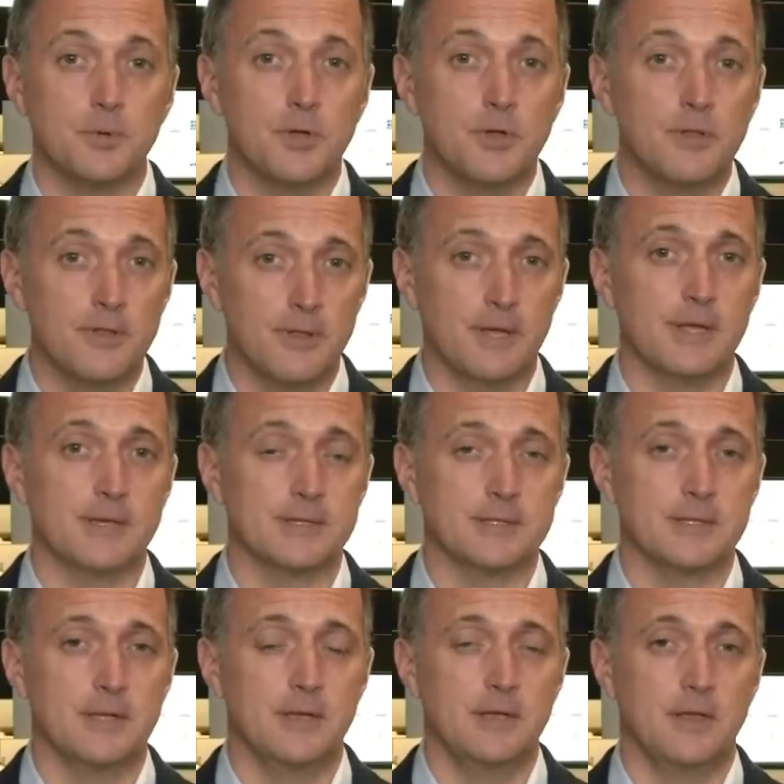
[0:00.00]
good
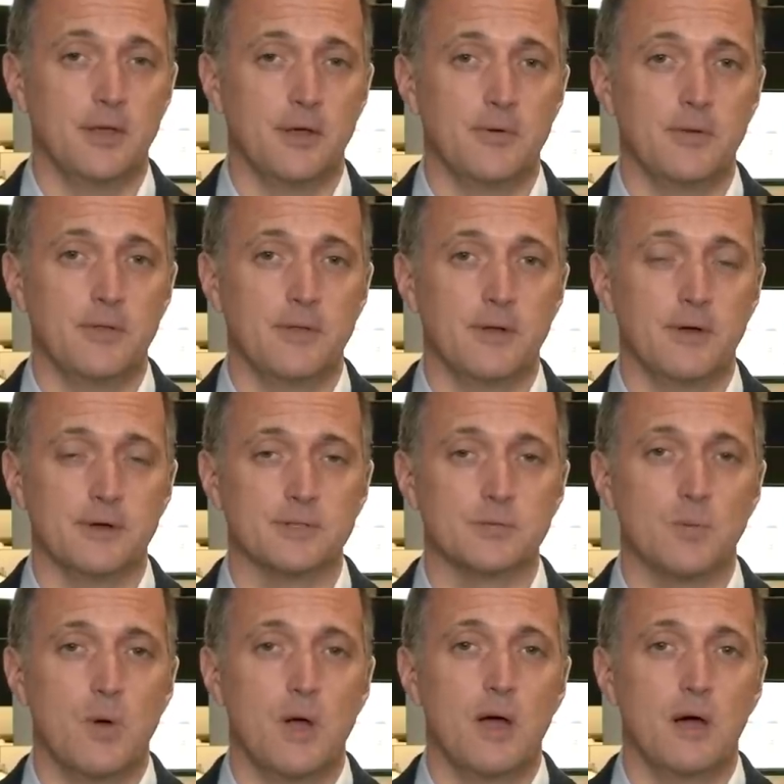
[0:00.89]
things, in there
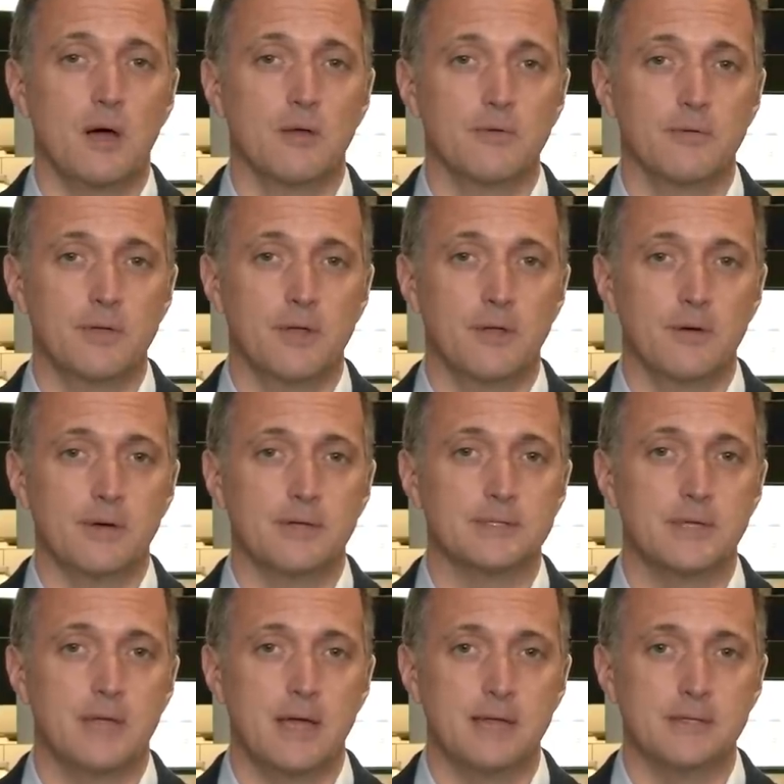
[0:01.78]
as well.
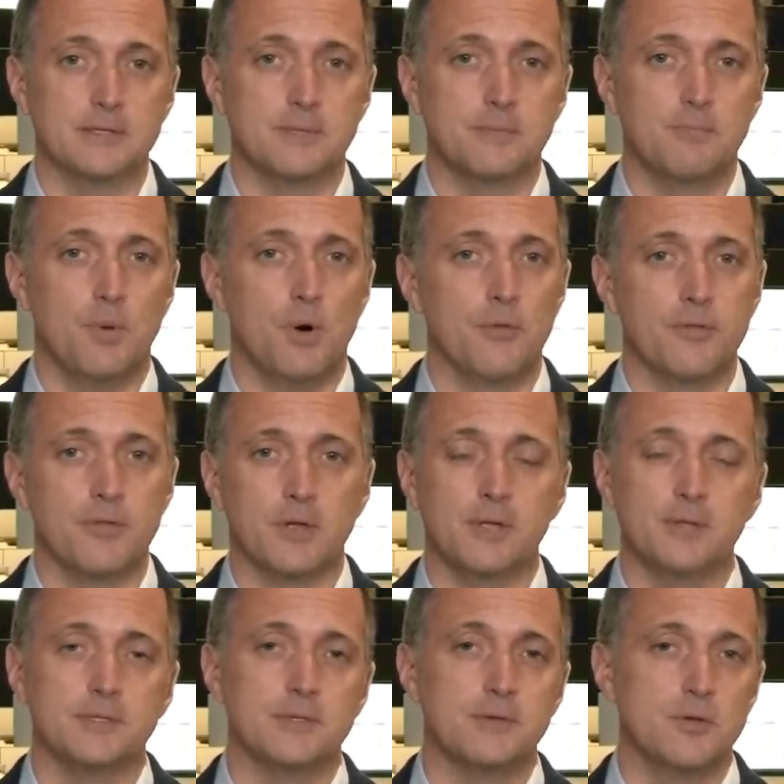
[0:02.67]
As both
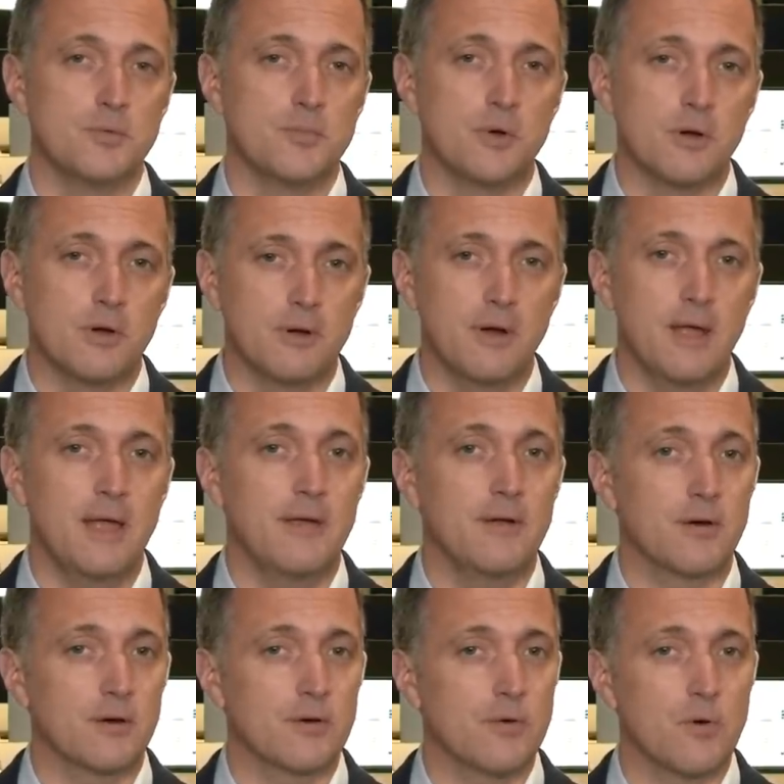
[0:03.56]
the consumer
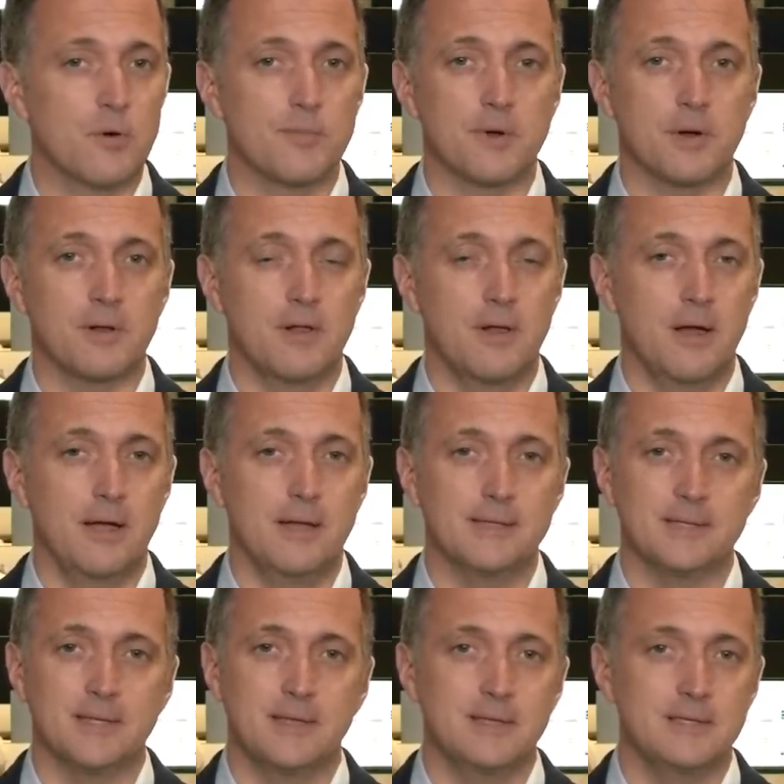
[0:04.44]
and our corporate
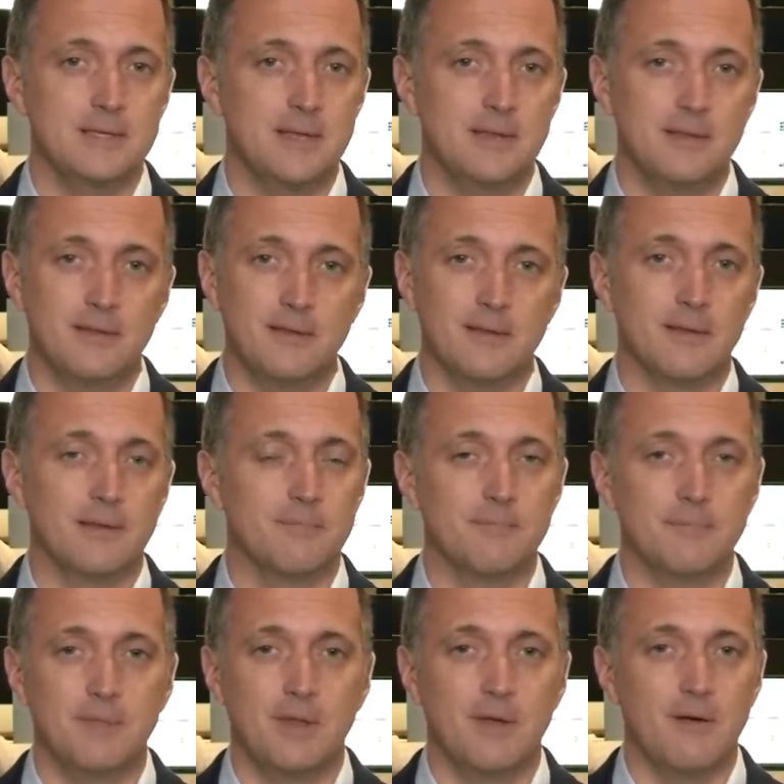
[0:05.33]
clients continue
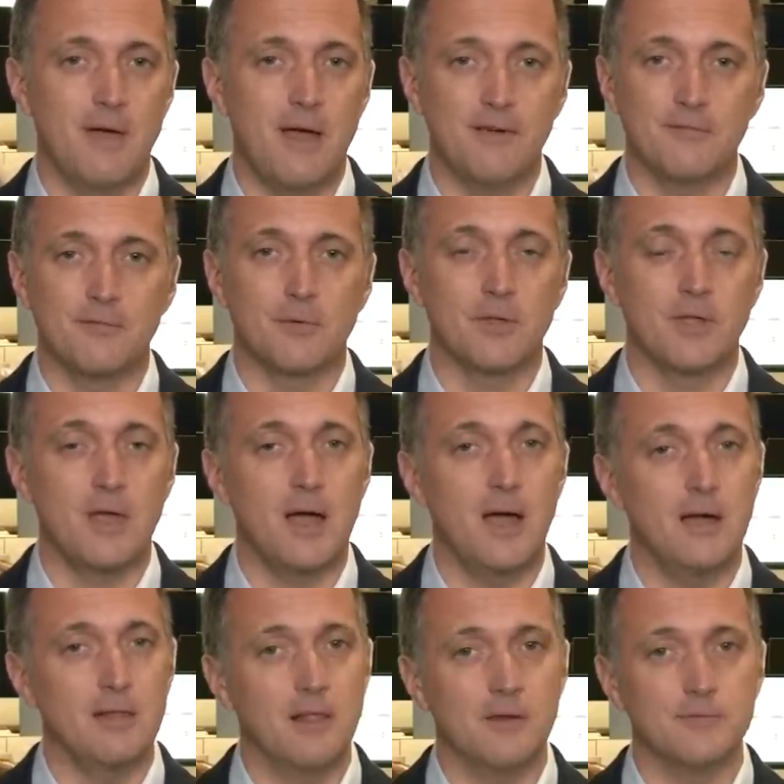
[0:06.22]
to, have really
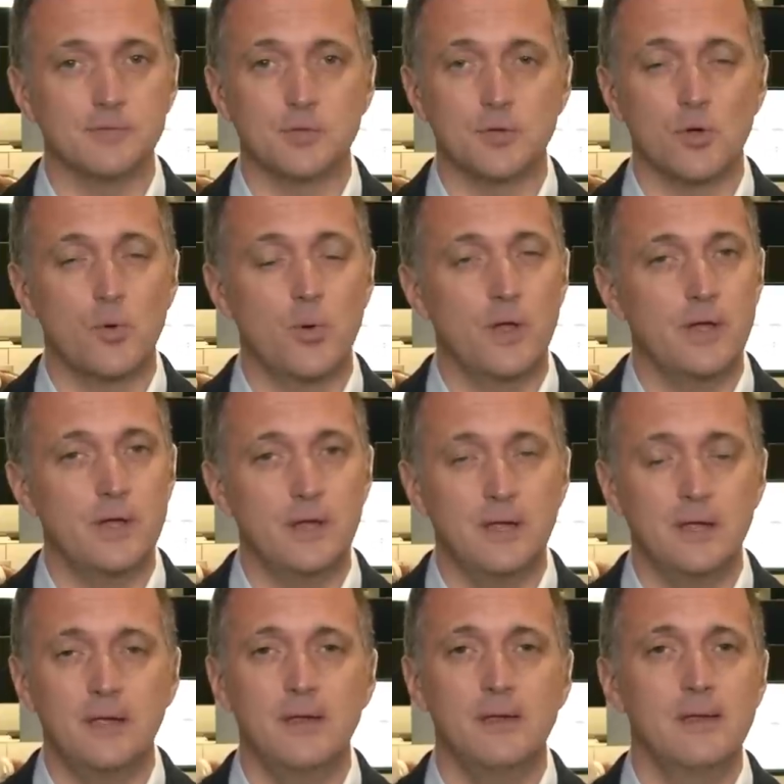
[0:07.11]
high levels of
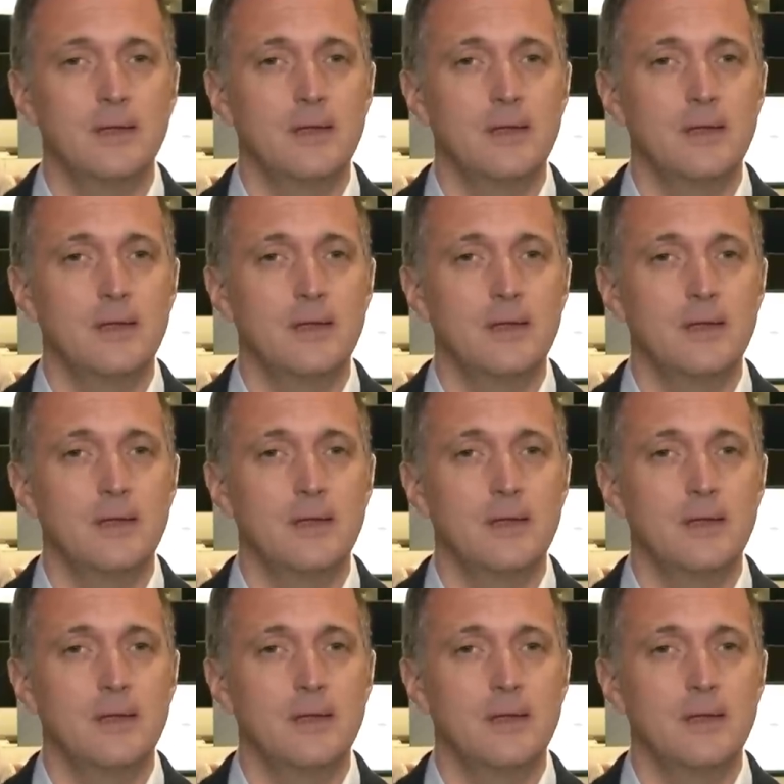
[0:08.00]
liquidity.